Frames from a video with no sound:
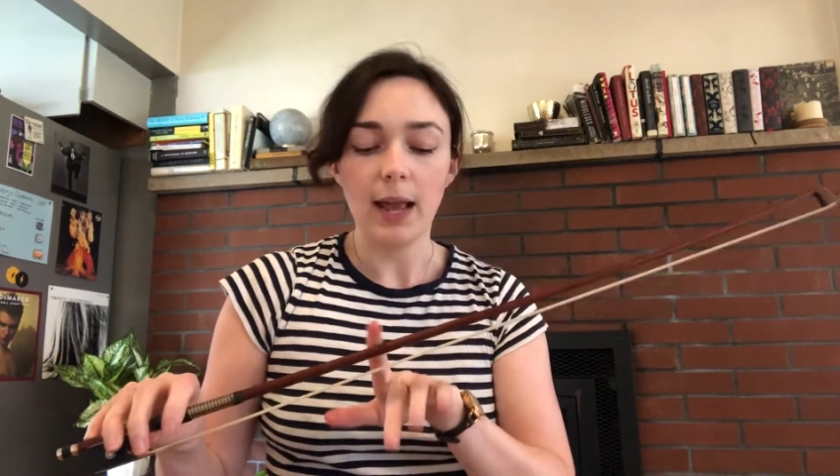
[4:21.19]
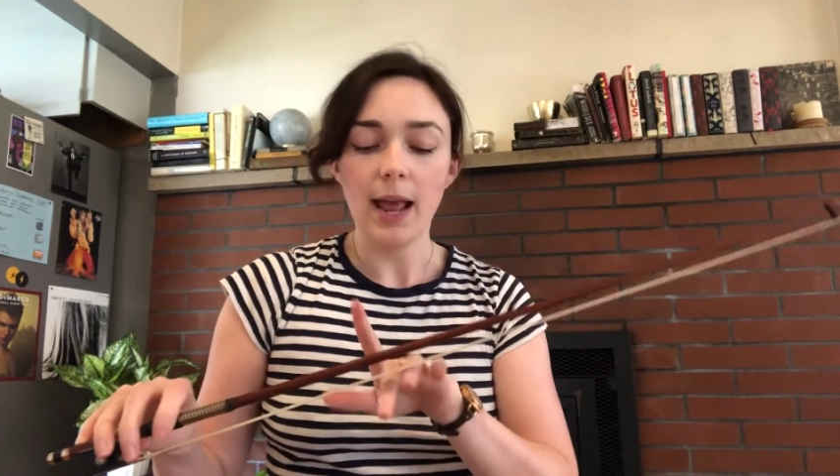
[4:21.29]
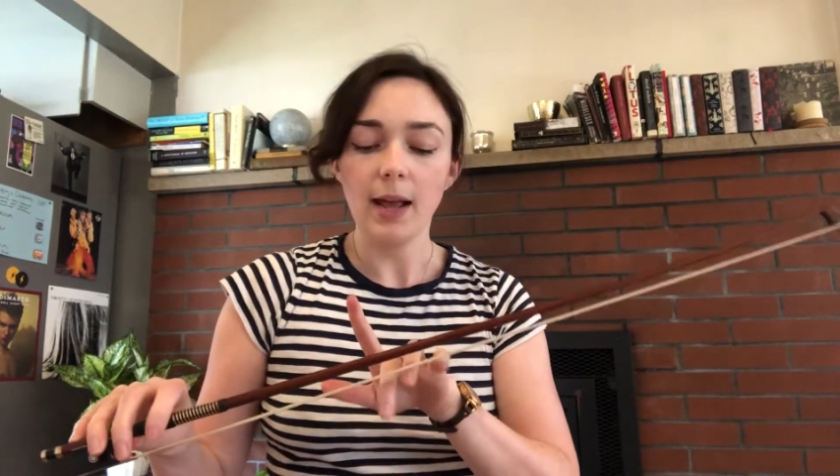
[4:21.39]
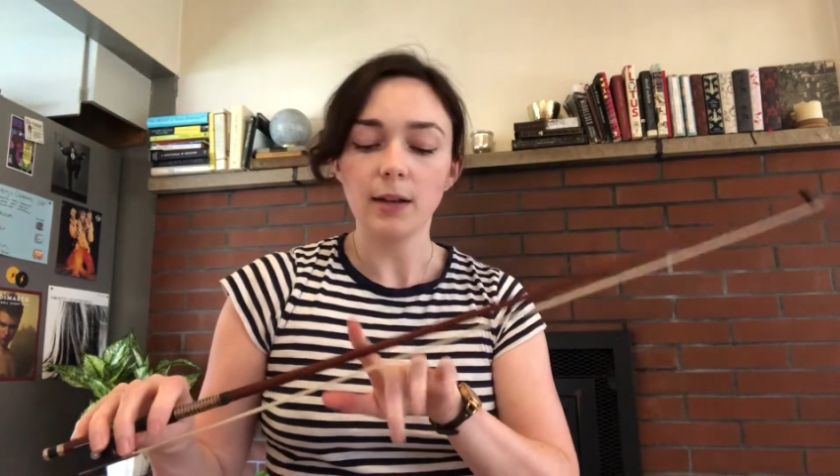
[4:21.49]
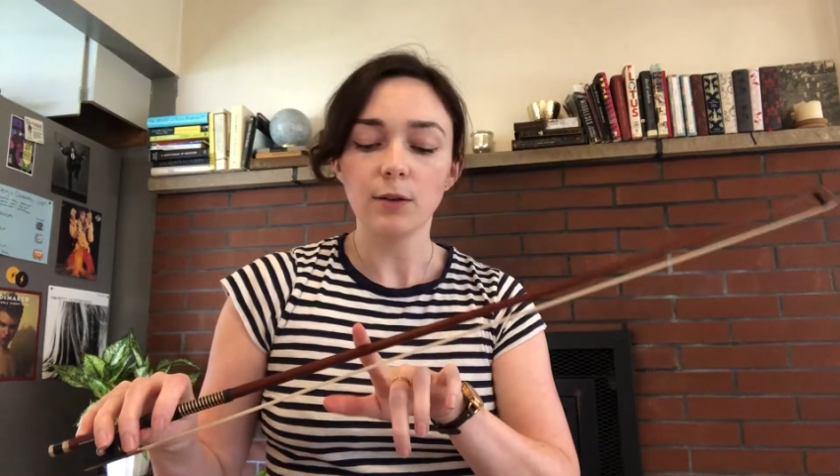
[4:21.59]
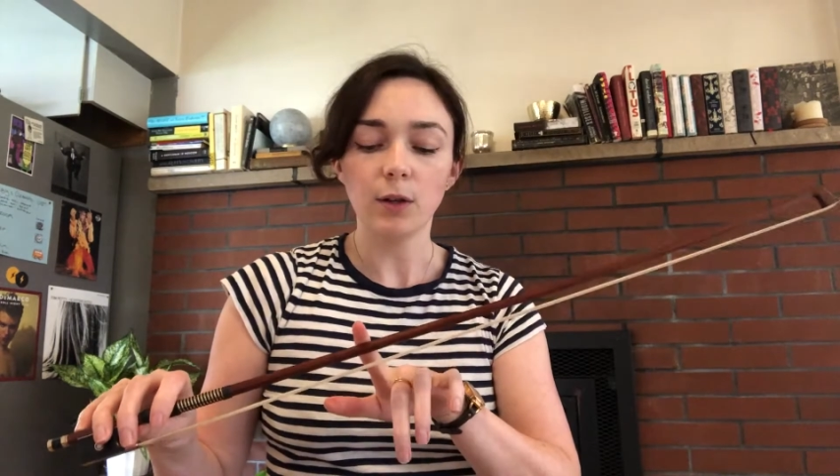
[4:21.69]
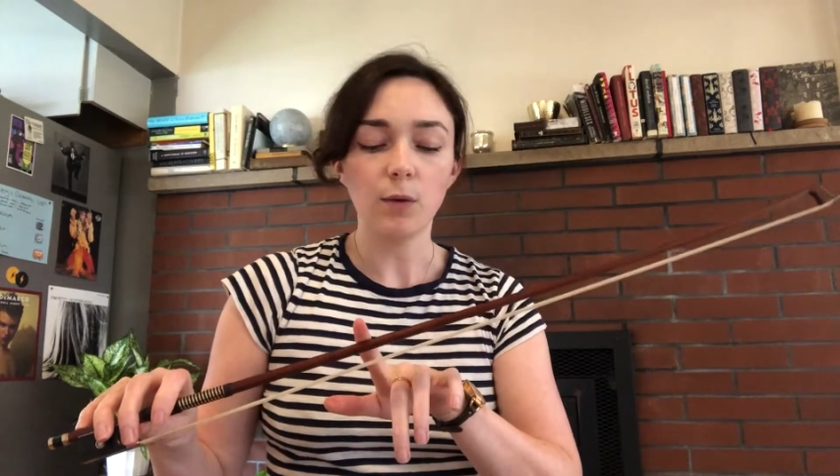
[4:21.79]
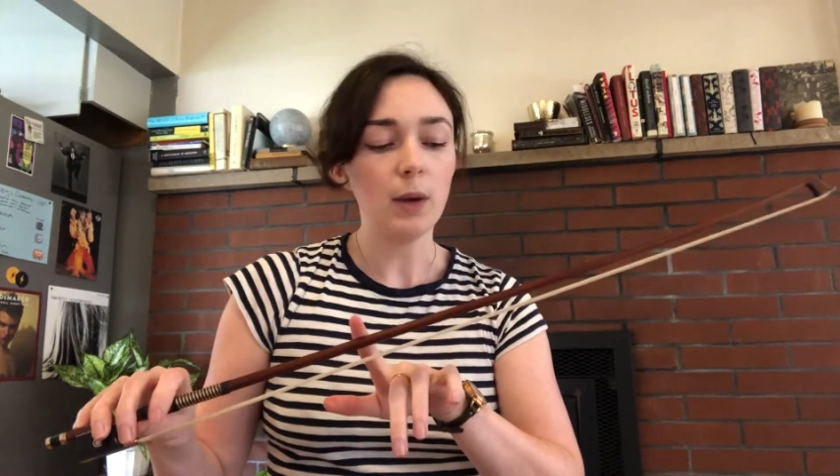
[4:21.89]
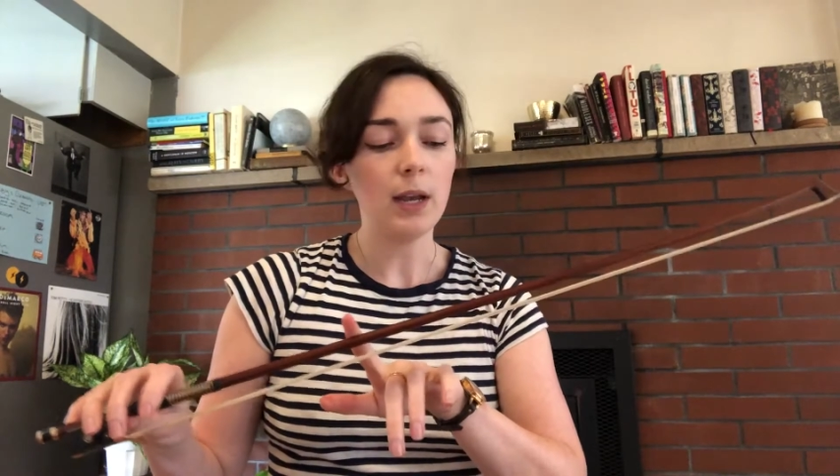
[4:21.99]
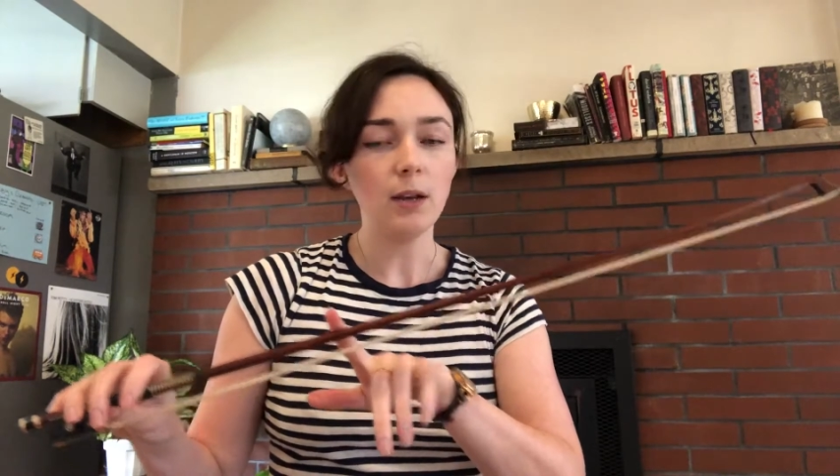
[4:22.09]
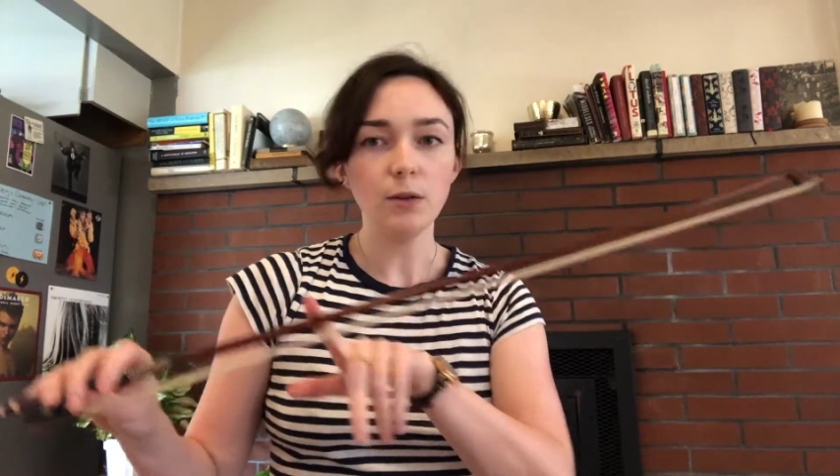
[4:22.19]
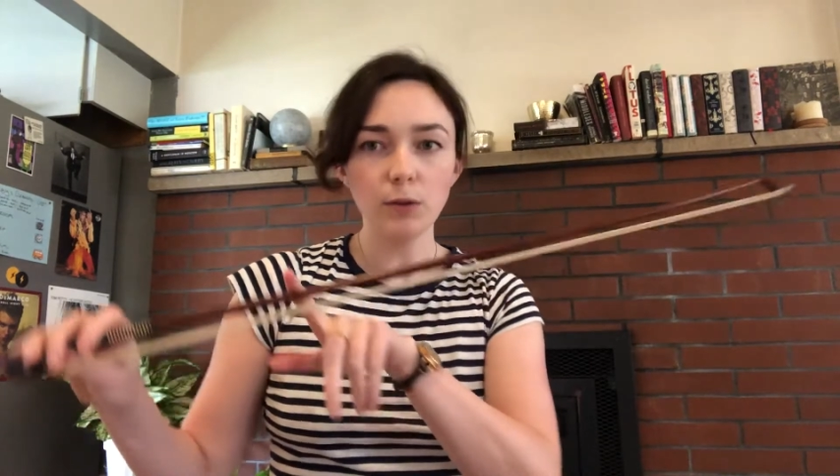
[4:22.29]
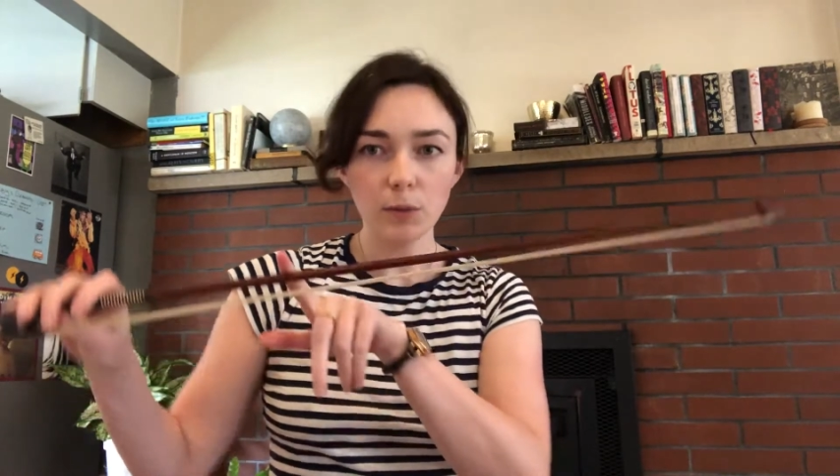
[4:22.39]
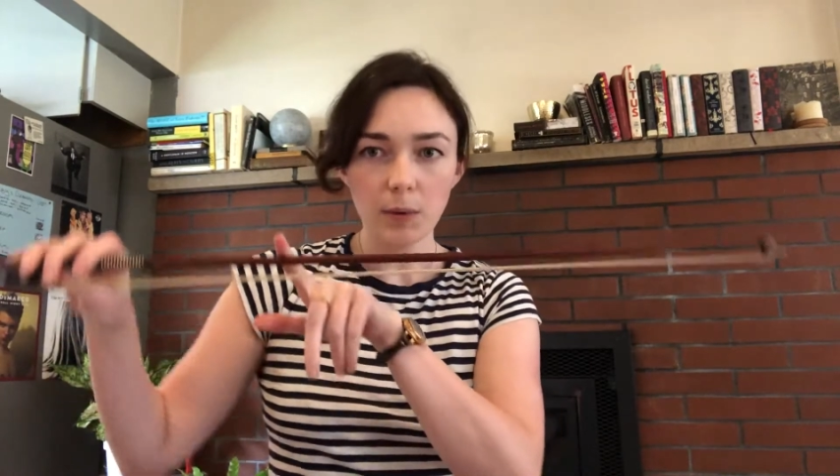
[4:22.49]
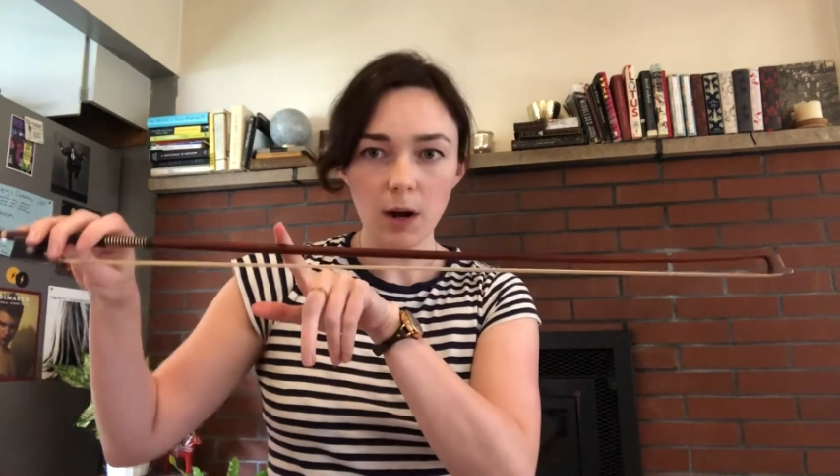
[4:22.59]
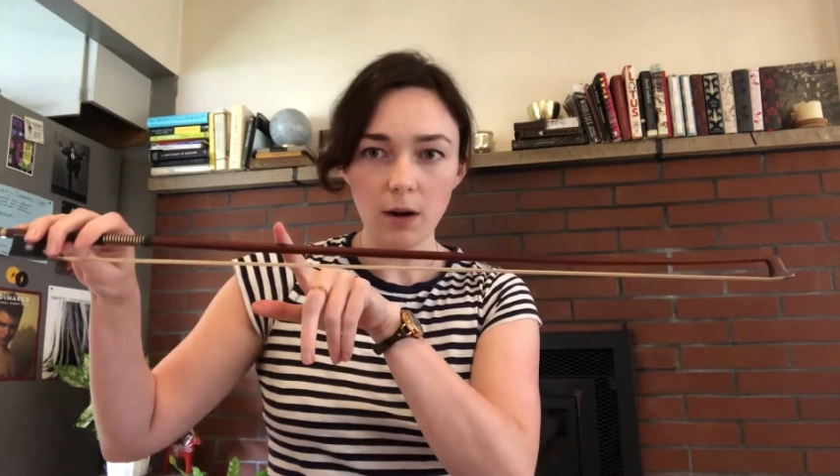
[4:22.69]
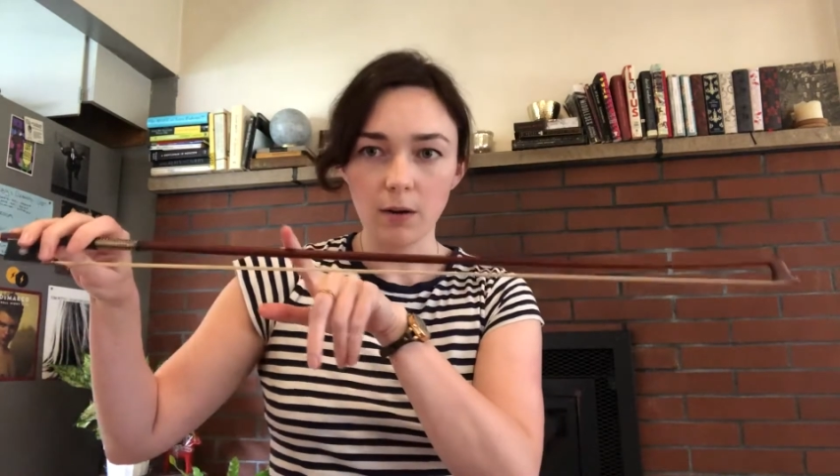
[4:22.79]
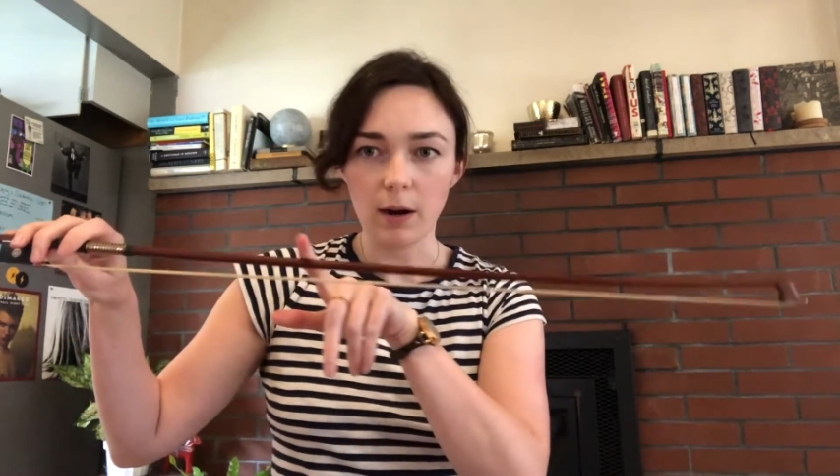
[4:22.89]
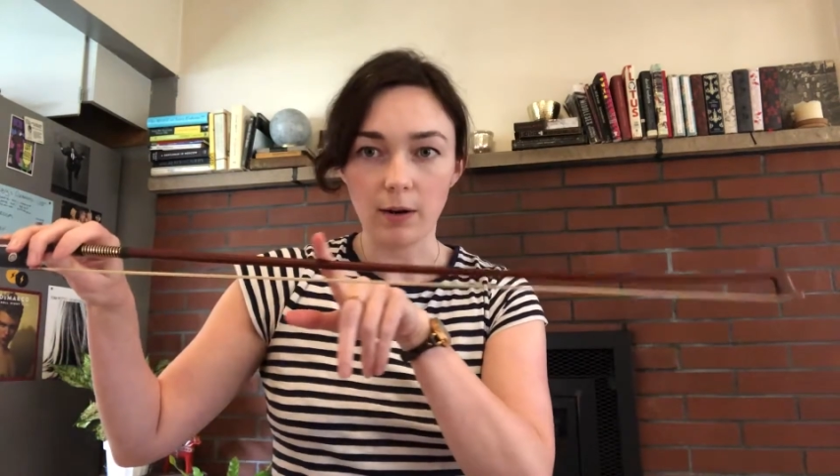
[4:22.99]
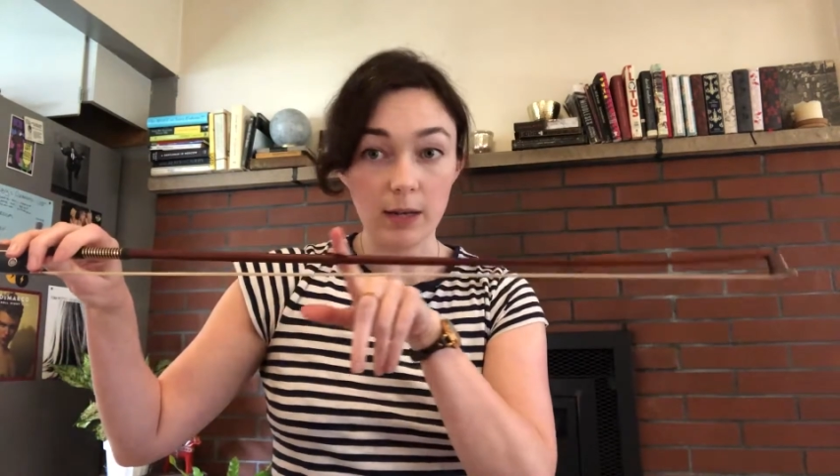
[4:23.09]
and you can do spiccato
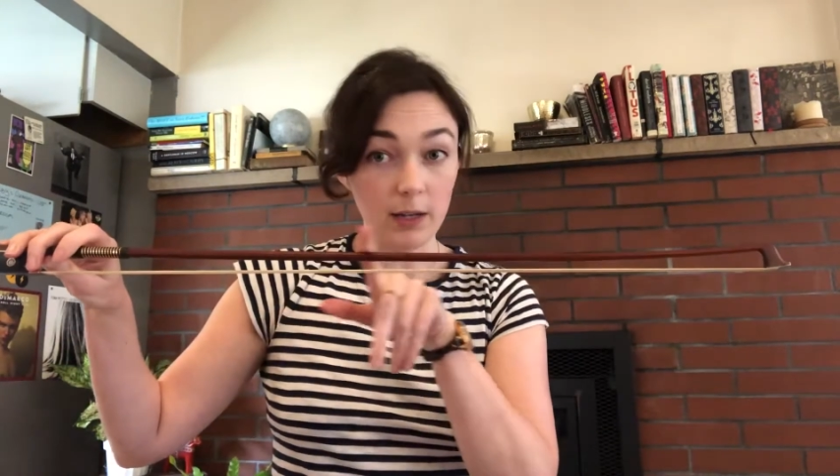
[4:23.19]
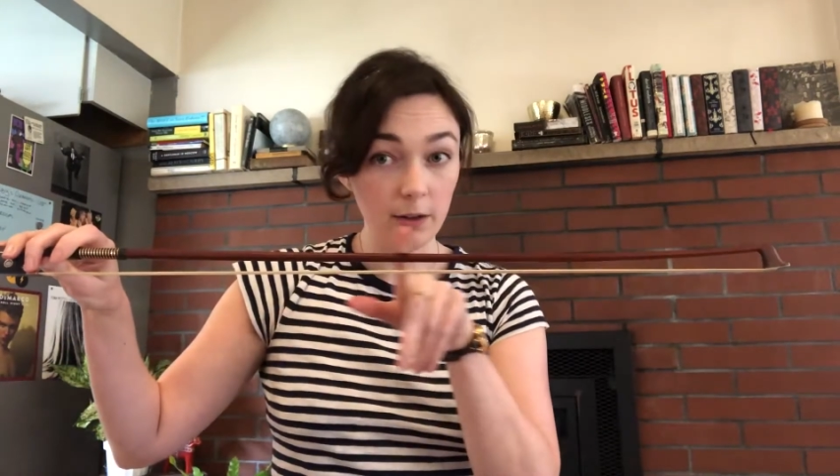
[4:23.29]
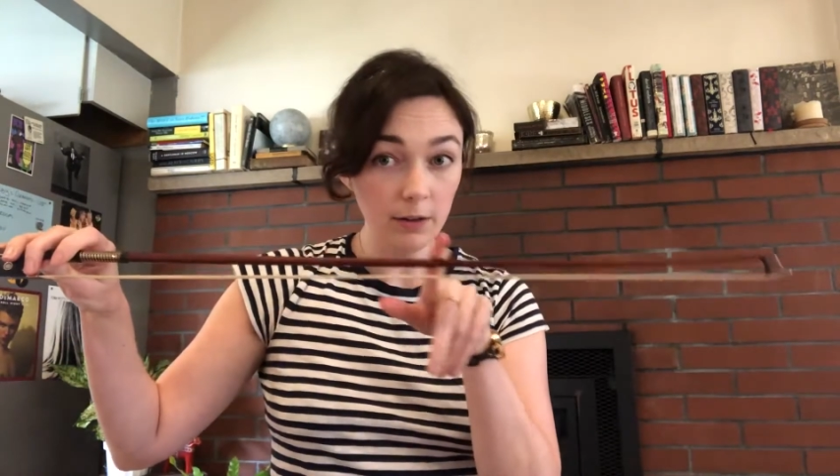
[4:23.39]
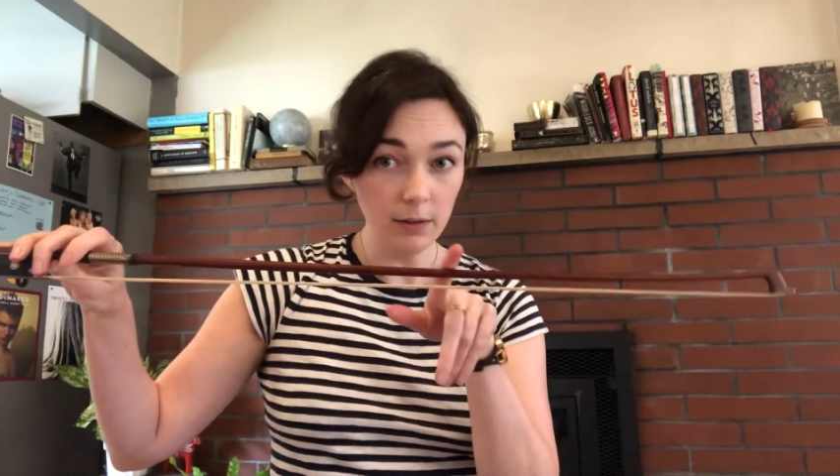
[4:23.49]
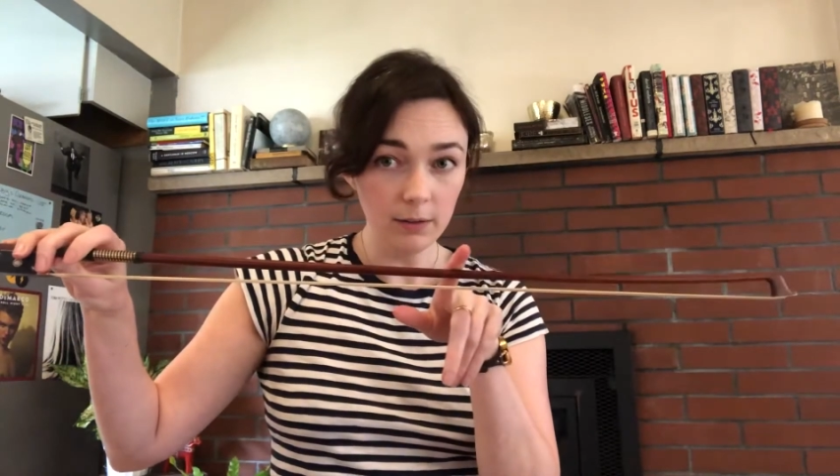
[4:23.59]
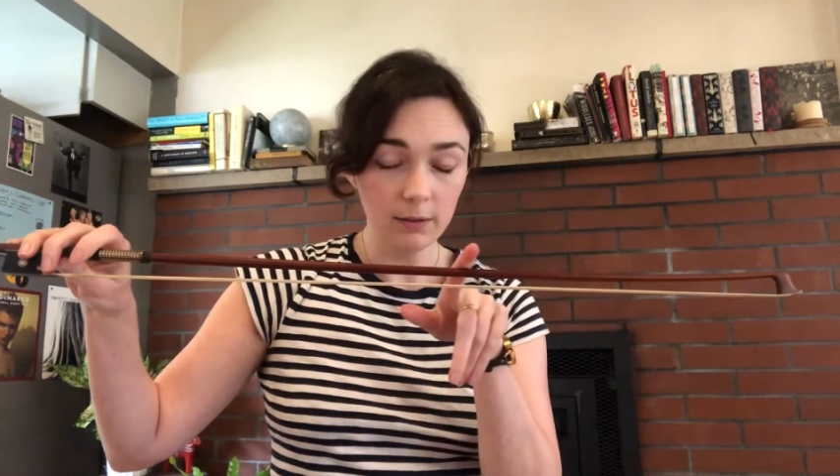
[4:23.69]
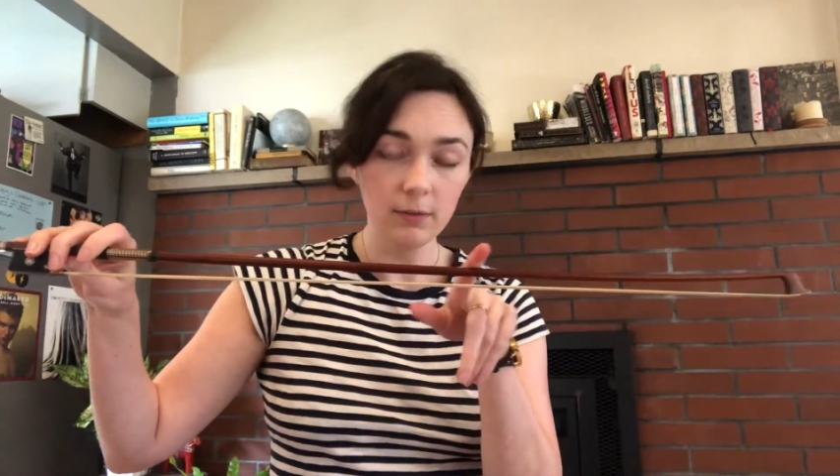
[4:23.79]
out here